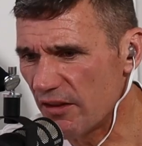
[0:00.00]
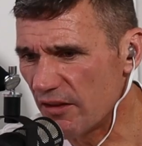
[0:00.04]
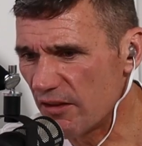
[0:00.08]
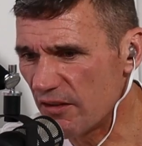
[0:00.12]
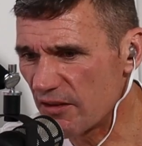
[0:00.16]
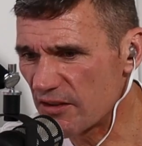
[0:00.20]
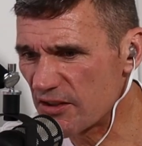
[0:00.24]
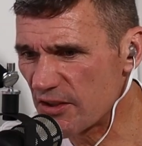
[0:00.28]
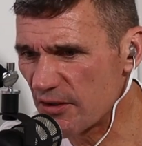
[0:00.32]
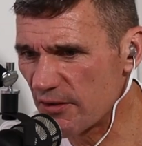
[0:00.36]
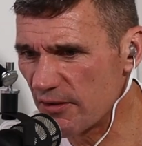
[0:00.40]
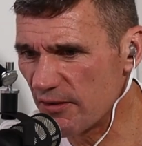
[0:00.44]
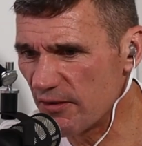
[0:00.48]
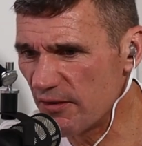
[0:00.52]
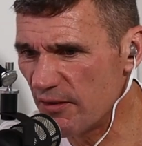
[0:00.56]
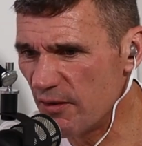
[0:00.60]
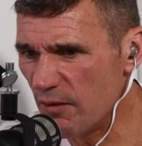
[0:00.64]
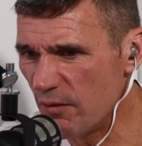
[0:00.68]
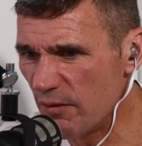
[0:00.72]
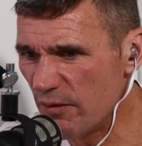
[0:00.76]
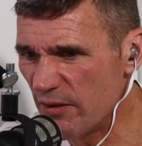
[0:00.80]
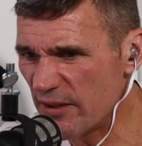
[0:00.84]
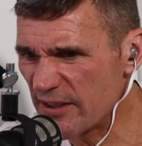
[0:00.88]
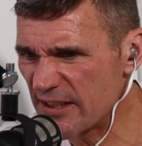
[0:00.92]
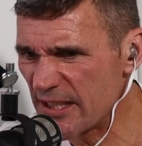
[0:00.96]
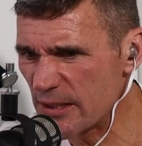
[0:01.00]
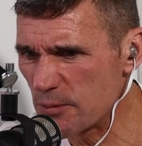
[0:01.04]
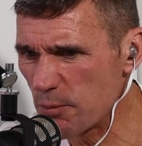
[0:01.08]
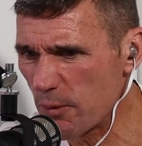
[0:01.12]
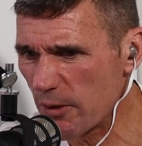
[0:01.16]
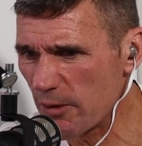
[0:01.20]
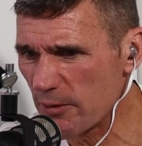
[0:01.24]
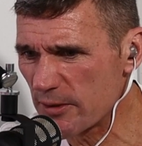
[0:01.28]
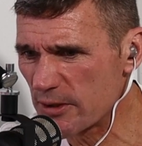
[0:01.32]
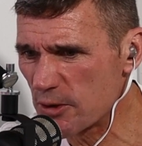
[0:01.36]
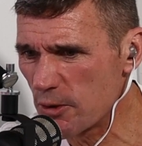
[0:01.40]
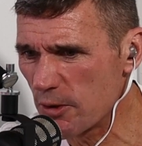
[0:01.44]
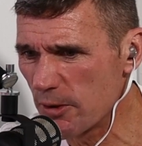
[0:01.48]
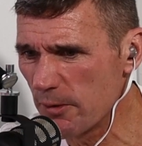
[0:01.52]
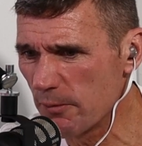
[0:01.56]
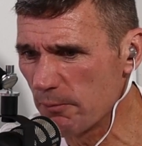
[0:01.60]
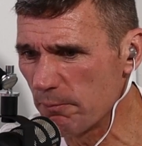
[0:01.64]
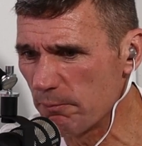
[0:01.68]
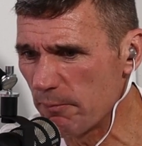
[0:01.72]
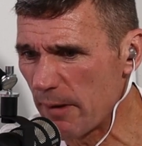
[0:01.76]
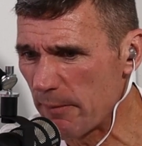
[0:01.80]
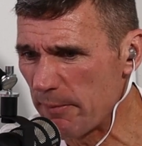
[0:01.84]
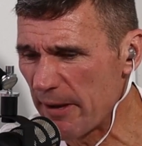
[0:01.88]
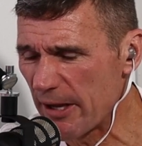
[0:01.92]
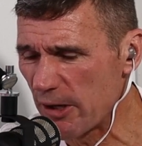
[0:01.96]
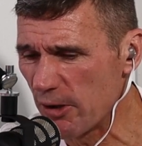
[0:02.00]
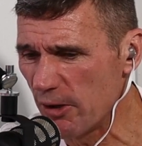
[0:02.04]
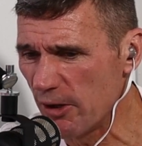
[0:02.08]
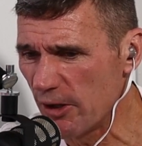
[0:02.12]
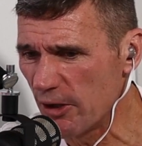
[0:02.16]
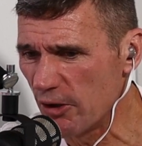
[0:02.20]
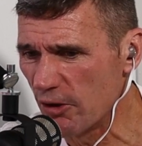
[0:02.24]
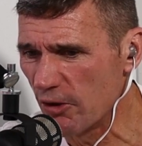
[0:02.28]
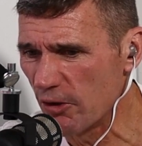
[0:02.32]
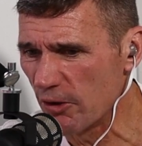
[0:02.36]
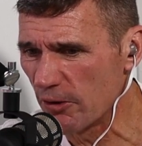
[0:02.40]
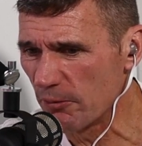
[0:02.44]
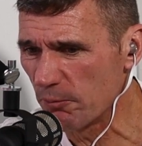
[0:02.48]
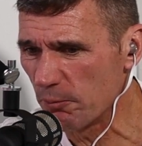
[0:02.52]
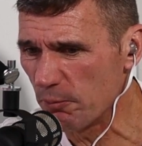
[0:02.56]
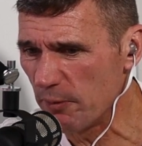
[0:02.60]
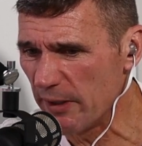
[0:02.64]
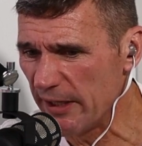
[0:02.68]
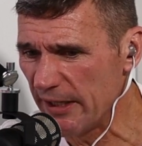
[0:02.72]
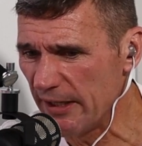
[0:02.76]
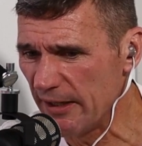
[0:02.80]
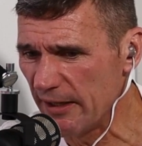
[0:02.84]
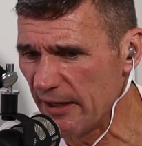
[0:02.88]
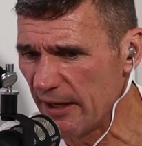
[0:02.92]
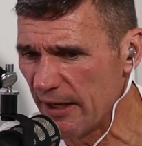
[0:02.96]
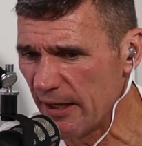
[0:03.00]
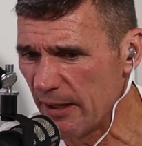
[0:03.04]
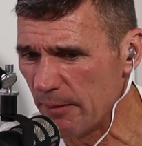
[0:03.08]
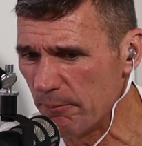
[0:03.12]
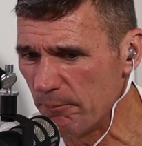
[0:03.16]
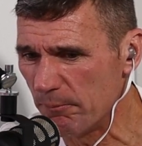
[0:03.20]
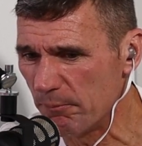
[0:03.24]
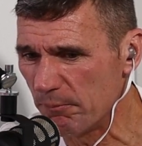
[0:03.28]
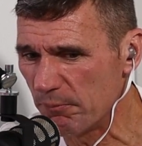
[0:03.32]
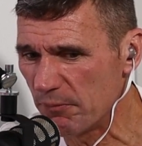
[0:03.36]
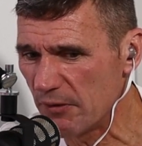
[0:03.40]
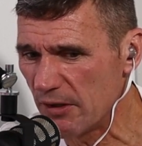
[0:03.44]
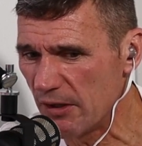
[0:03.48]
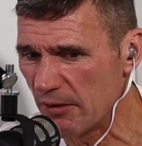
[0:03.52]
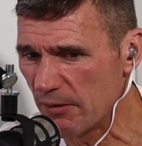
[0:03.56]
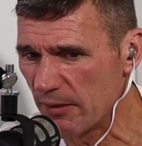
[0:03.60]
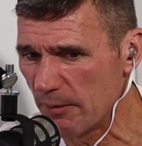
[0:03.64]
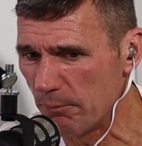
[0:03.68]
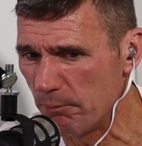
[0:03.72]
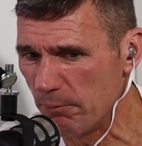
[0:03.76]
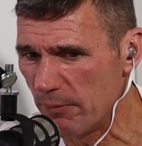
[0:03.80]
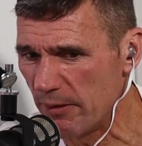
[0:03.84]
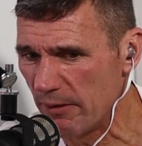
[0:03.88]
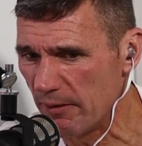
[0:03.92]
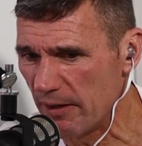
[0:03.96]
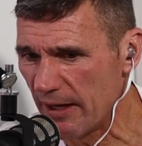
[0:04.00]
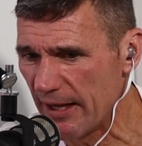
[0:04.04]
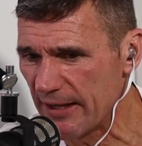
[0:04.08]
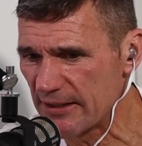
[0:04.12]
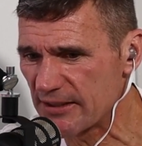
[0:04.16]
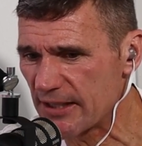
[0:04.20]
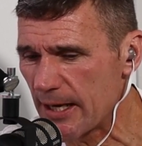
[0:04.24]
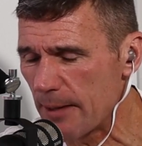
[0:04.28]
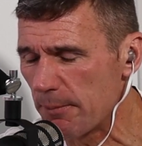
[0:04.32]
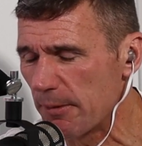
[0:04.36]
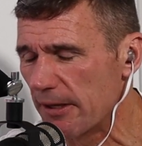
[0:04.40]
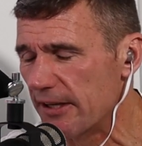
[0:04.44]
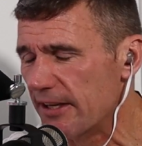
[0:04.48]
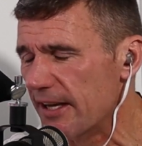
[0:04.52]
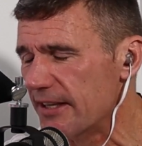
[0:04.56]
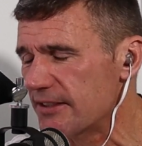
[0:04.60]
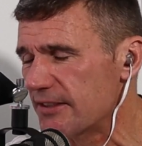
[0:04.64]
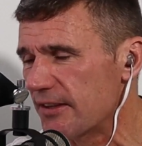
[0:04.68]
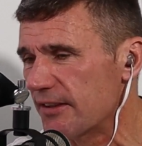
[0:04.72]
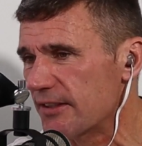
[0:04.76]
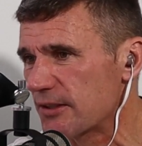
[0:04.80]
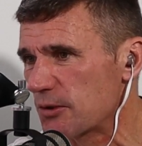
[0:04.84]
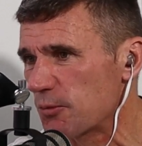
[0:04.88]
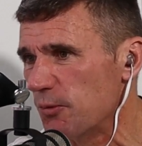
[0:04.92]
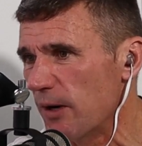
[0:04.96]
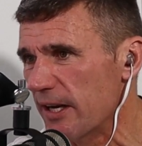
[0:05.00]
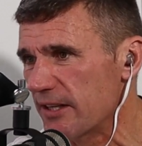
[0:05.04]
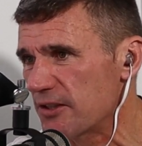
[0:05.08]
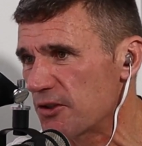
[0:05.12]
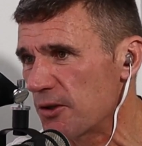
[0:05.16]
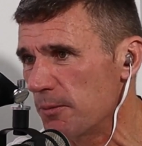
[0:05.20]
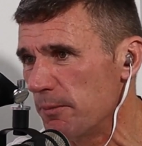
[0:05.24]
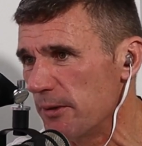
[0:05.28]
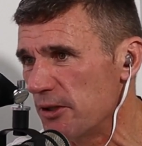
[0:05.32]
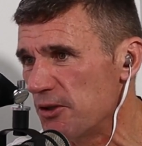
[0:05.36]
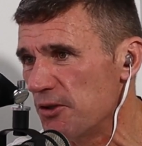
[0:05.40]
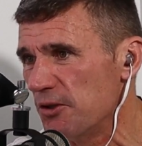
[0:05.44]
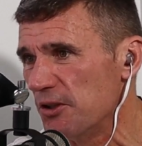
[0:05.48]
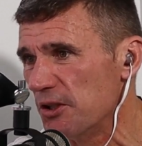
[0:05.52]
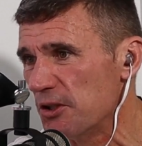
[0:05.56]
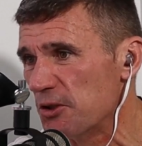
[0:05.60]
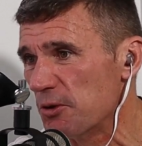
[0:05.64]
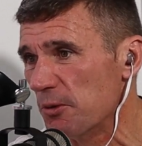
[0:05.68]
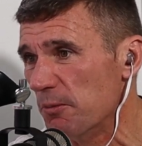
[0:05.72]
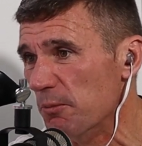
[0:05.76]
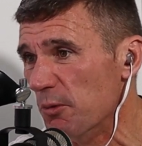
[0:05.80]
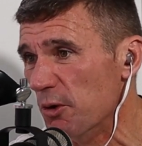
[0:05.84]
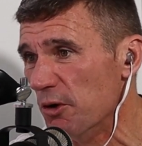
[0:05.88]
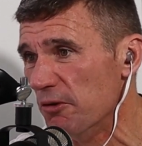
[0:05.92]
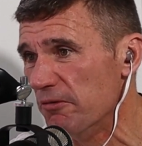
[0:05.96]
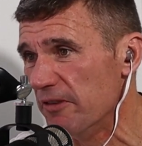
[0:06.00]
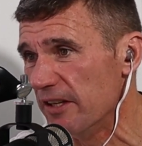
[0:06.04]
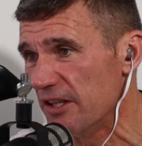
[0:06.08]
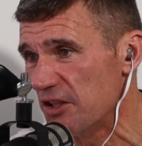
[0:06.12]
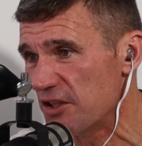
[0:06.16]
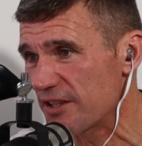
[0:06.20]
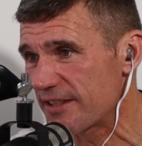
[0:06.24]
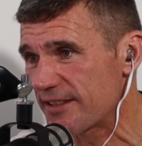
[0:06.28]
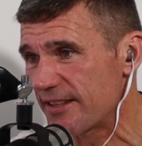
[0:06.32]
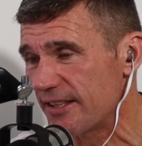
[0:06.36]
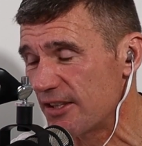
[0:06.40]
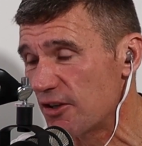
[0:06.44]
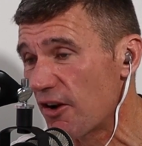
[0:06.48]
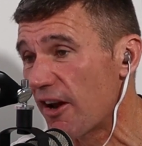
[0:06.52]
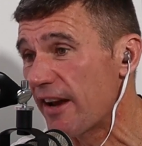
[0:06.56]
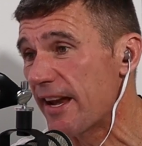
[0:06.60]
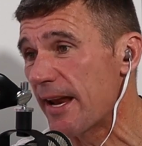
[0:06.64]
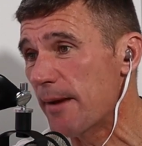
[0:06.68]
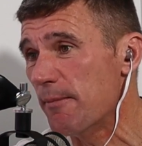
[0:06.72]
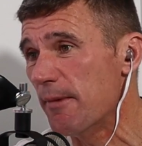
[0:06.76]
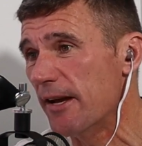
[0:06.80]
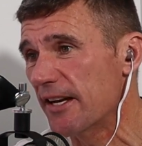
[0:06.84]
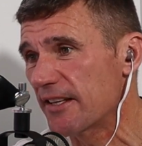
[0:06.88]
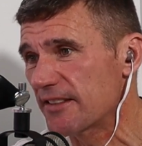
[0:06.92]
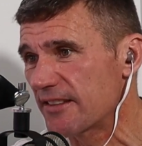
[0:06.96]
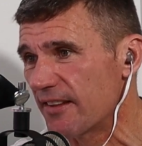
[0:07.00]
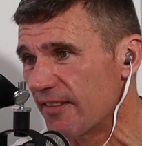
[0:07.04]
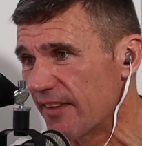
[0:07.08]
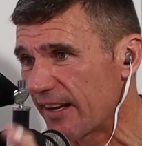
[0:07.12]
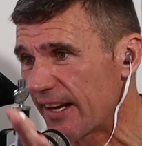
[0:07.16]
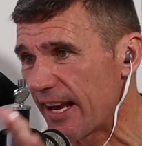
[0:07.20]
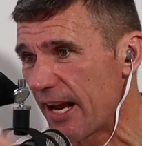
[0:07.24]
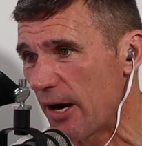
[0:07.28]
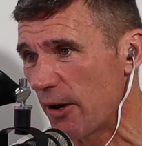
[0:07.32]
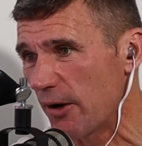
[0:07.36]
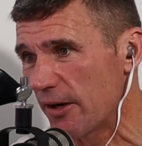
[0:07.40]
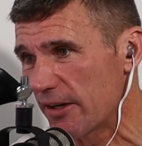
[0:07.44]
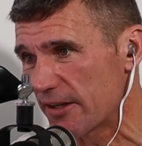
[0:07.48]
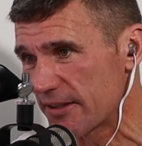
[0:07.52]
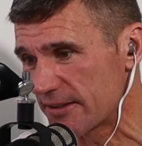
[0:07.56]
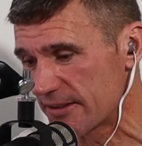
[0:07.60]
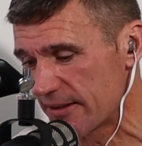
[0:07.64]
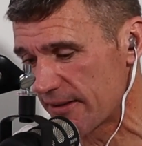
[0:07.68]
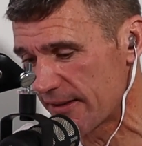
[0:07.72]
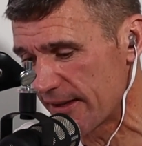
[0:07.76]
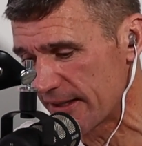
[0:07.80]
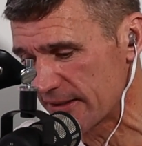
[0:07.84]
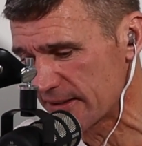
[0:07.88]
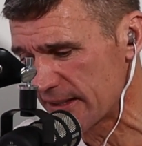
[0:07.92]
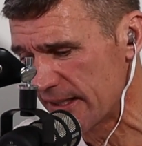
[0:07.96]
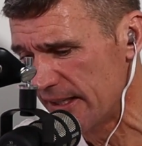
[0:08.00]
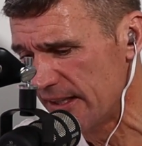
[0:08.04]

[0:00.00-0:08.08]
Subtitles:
so this is what I was talking about early on, when the last couple of days of this race could be turned into a movie, just the dynamics and the characters and things.